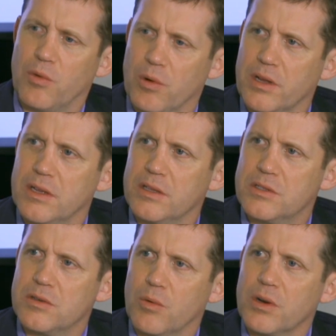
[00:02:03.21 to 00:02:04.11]

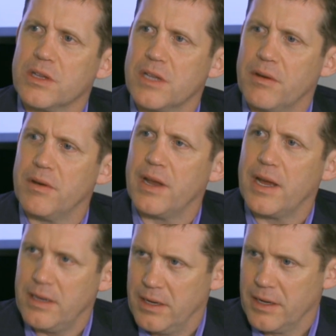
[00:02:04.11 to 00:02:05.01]
Oregon's now
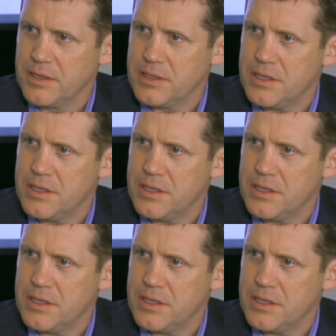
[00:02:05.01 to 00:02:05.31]
90 days?